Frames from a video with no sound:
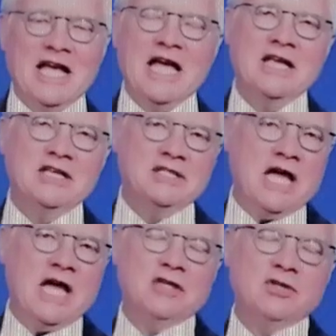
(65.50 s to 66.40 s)
As
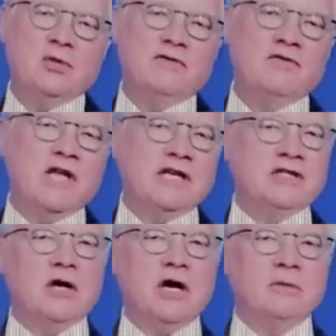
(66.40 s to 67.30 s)
I
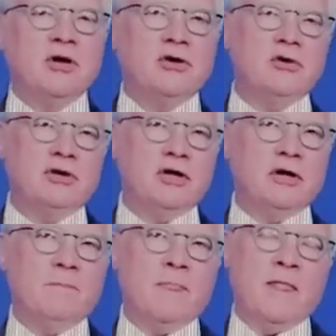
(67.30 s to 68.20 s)
talked about
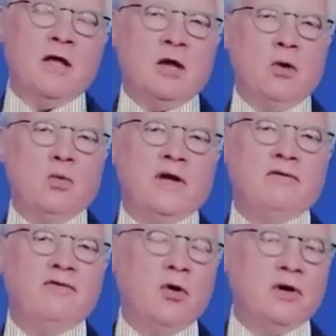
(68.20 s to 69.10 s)
earlier, we
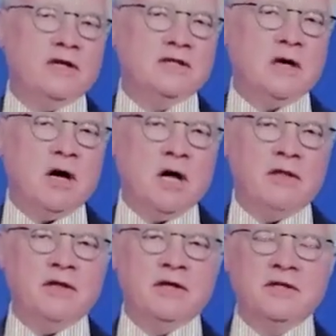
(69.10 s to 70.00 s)
focus on
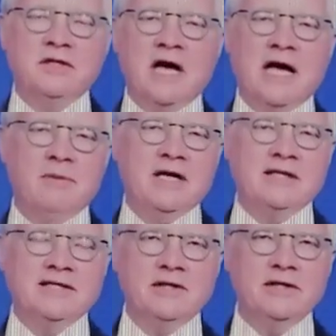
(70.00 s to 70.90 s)
this
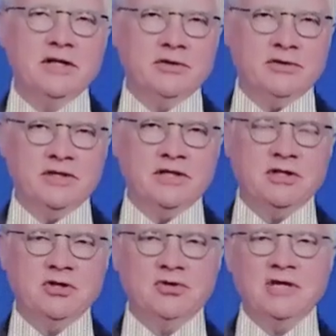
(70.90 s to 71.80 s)
IBS clinical
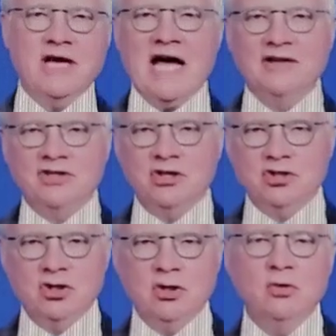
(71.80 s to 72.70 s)
decision tree as a
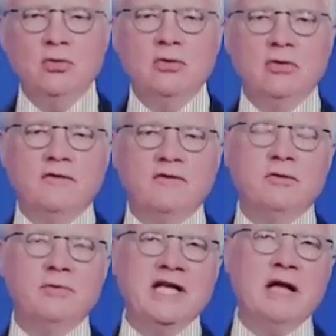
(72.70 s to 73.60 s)
tool for
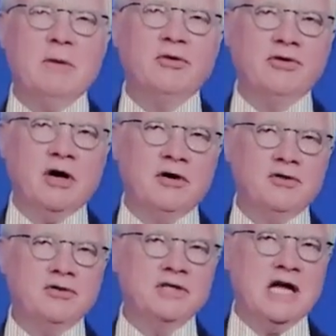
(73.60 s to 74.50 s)
being able to
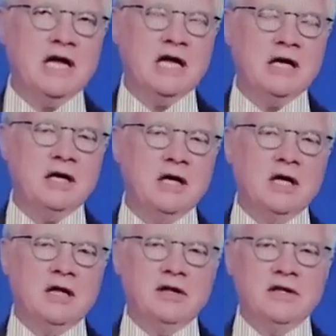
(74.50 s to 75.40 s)
understand
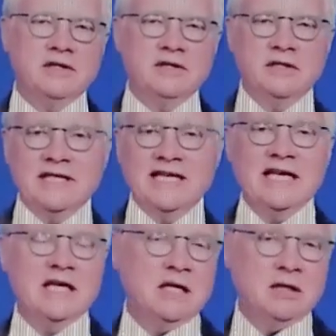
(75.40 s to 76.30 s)
this
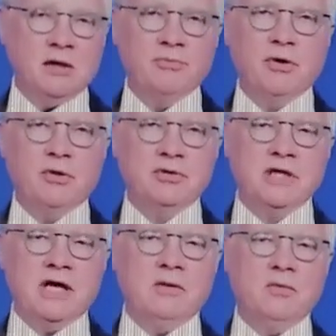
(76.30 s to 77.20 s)
dig-in approach.
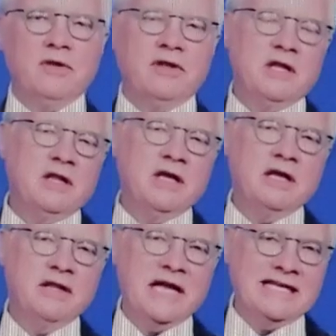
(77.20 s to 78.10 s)
And within
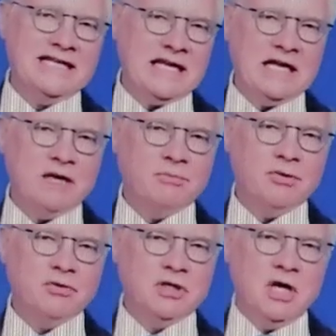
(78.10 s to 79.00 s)
that dig-in
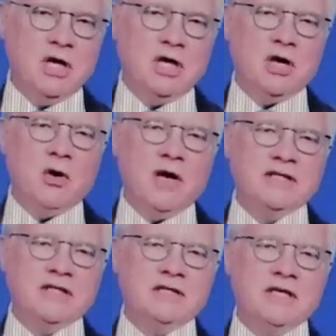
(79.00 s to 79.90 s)
approach,
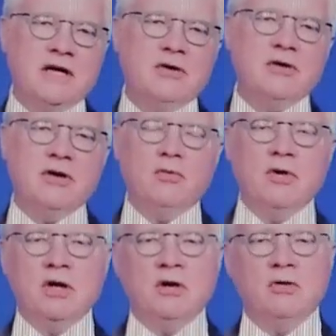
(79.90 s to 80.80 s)
as I said earlier, we're
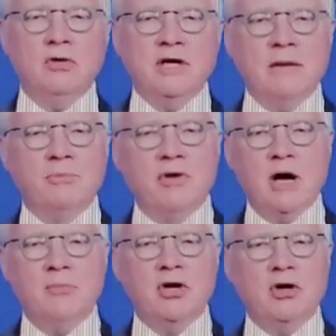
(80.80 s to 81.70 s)
going to look at
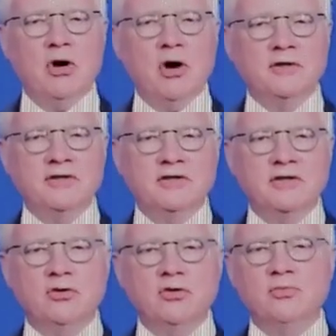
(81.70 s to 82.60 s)
primary causes, and
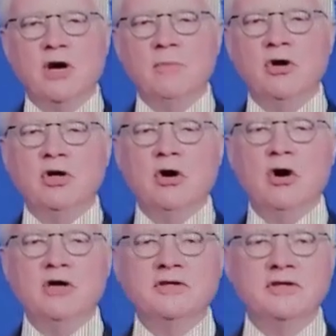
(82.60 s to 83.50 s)
those primary
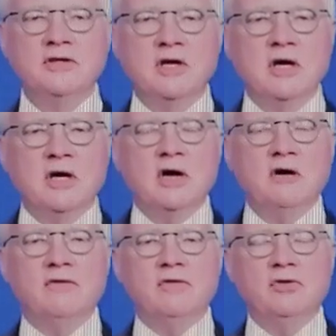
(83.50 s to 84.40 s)
causes
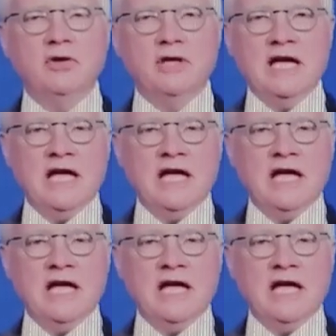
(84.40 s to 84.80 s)
of looking